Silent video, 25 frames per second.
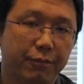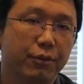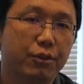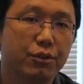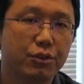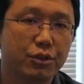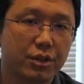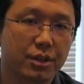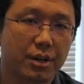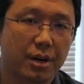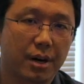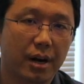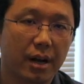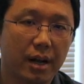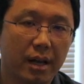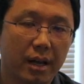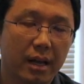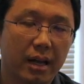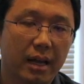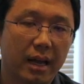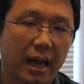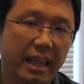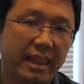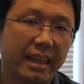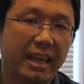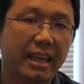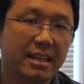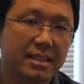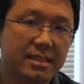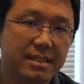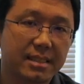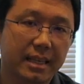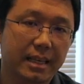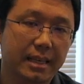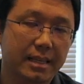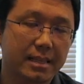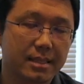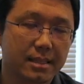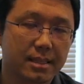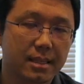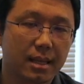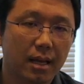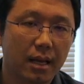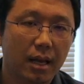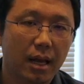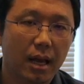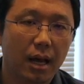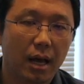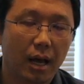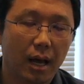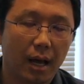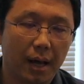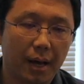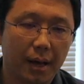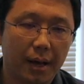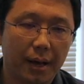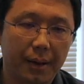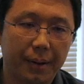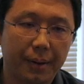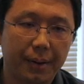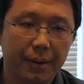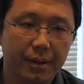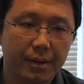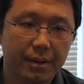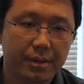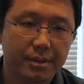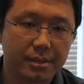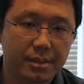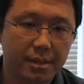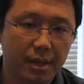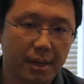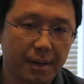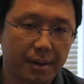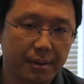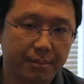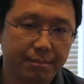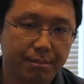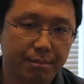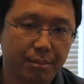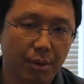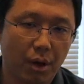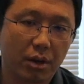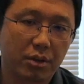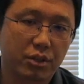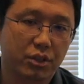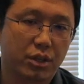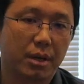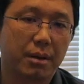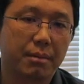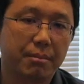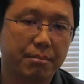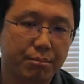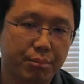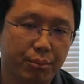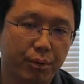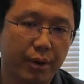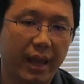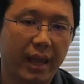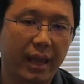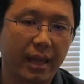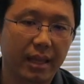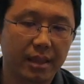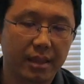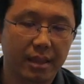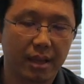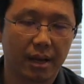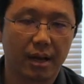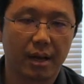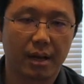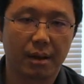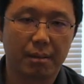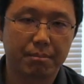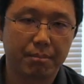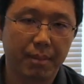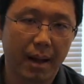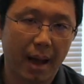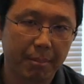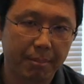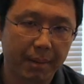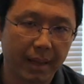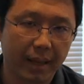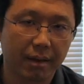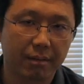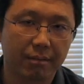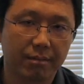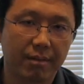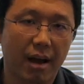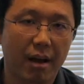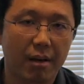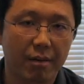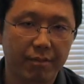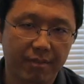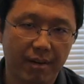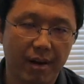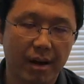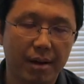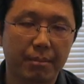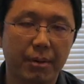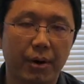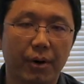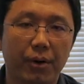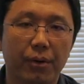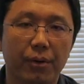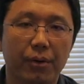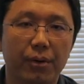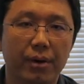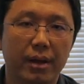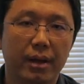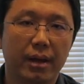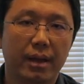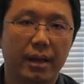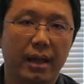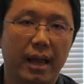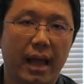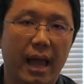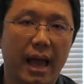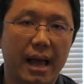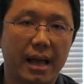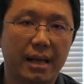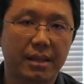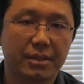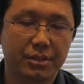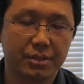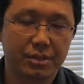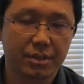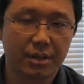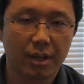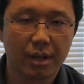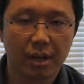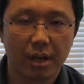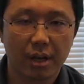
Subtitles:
future, I think since the blockchain bring the public verifiable and